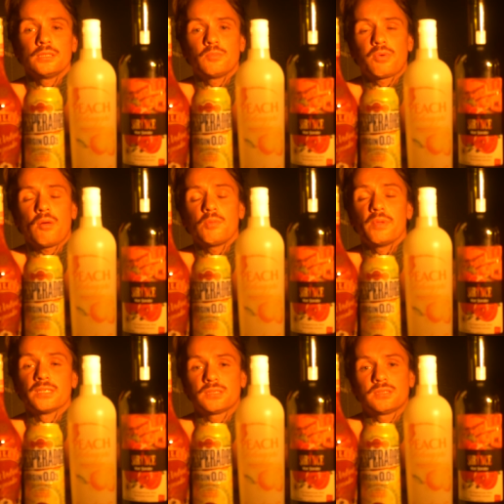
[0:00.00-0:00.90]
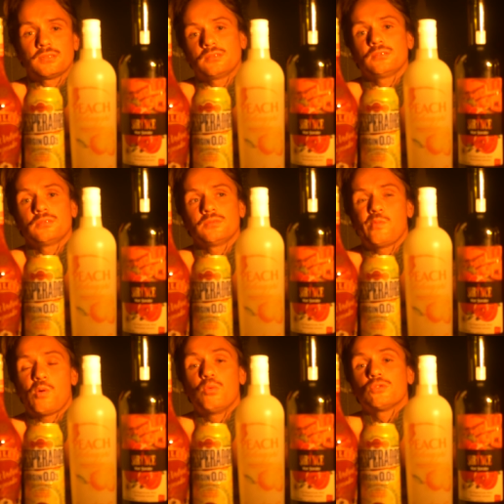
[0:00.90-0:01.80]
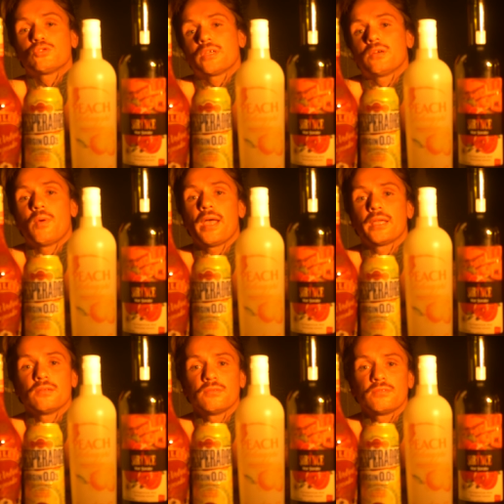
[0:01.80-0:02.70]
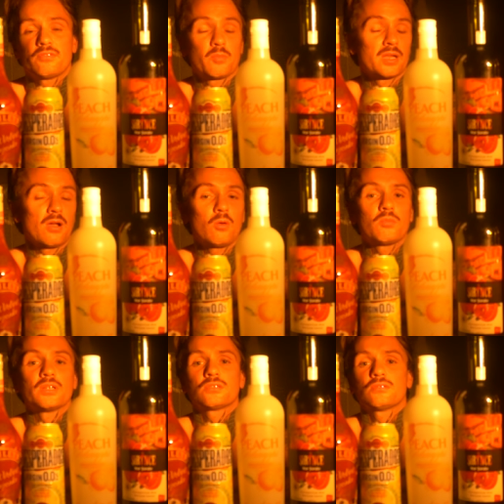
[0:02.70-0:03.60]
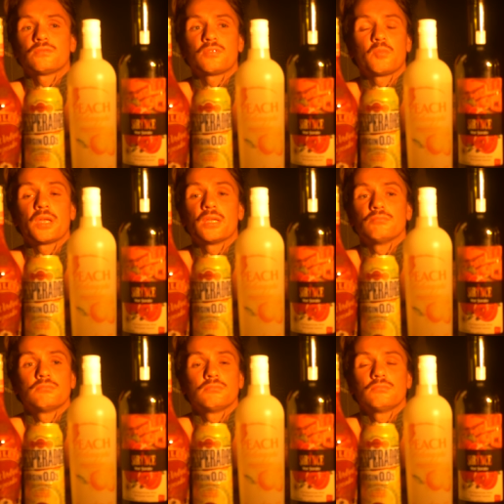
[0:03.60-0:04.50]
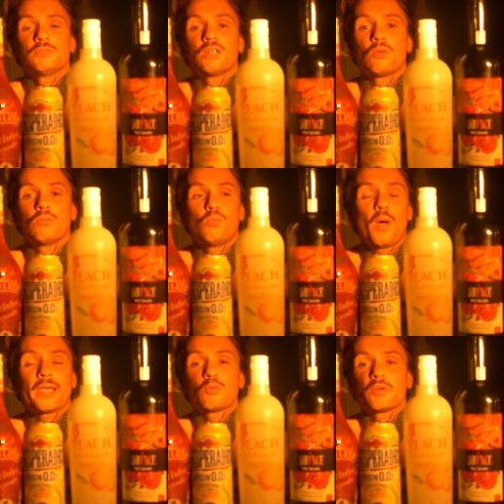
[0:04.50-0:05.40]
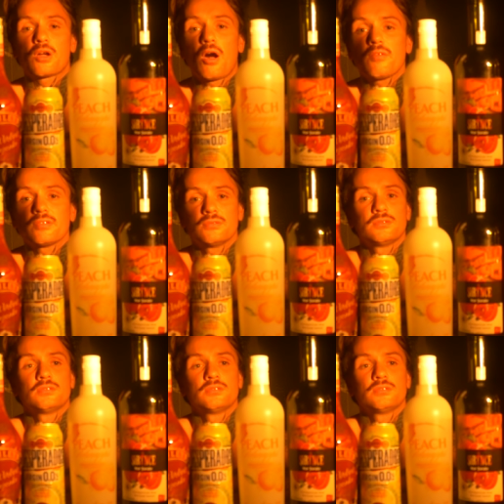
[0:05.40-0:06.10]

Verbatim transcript: The problem is, we're one drink away from being homeless, from being, you know, waking up in a coffin.